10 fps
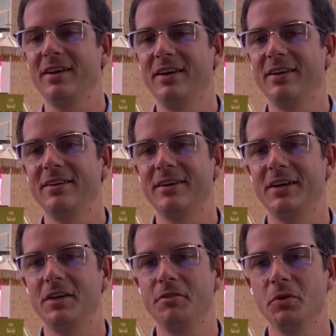And
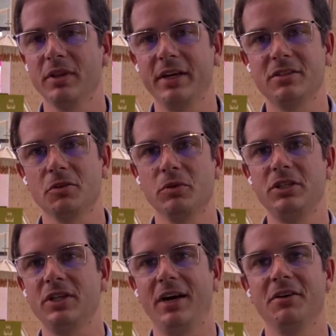if you would like to
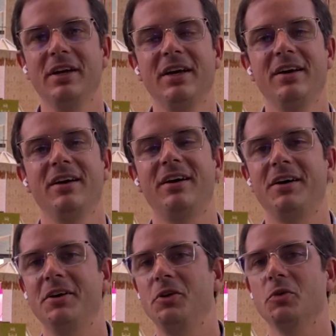reach out,
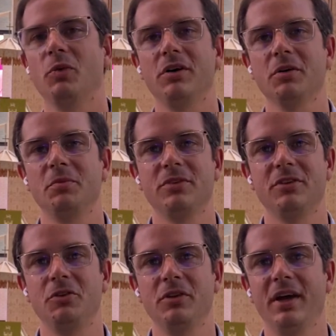you're welcome to
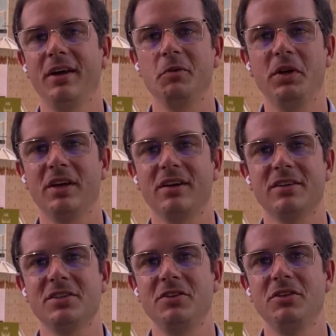do that, and we can
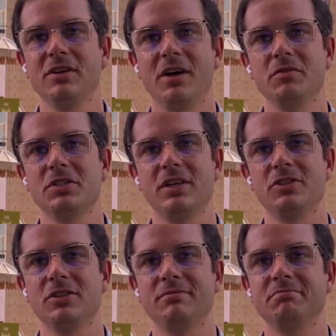continue the
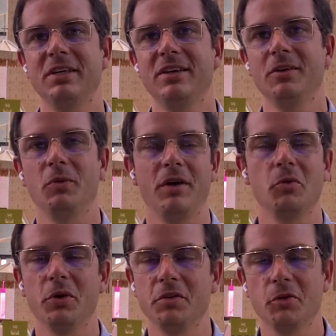conversation. Have a
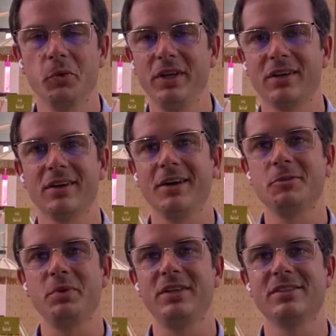wonderful week, and God's
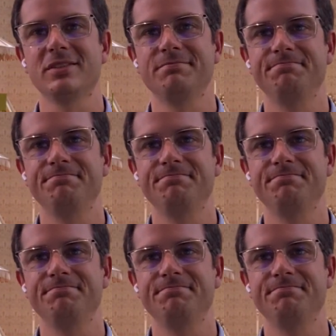peace.